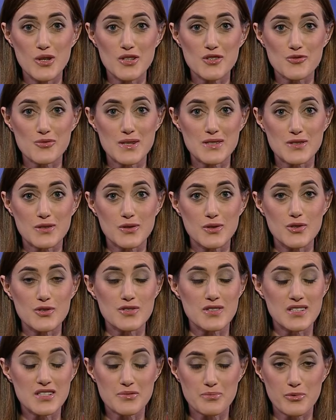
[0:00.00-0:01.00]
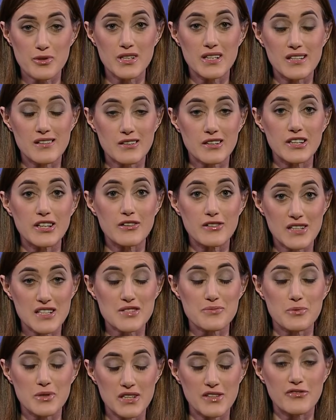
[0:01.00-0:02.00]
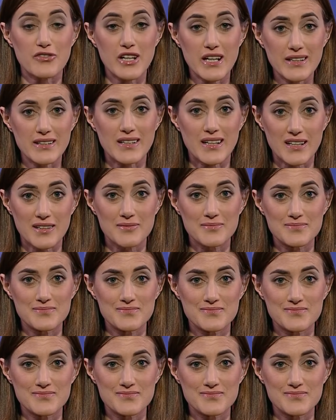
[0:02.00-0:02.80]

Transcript: Year's resolution is pretty clear and it's pretty frightening.